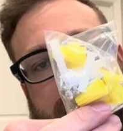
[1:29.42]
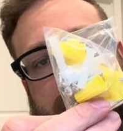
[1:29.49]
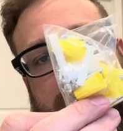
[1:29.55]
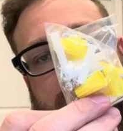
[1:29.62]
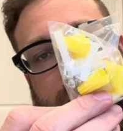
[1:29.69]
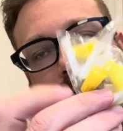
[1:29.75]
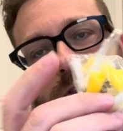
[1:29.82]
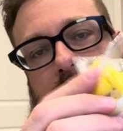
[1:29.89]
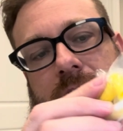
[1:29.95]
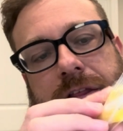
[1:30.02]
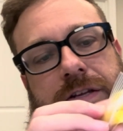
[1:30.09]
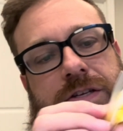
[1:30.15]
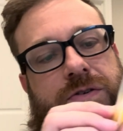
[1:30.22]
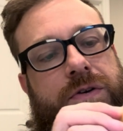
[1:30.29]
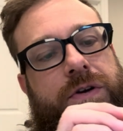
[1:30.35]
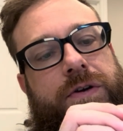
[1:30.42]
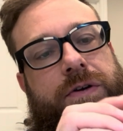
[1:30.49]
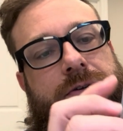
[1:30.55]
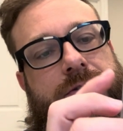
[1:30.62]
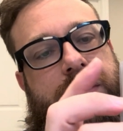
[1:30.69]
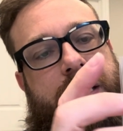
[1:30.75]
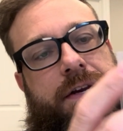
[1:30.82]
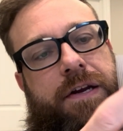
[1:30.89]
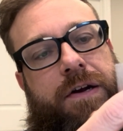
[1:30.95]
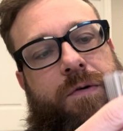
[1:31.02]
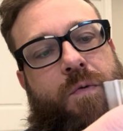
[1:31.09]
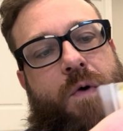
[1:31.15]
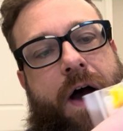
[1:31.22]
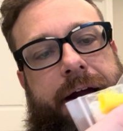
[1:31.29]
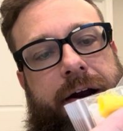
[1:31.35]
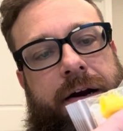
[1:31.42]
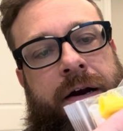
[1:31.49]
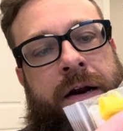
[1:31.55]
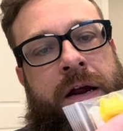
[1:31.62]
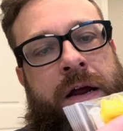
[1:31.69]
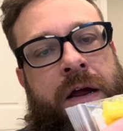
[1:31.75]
does come with all the screws and your wire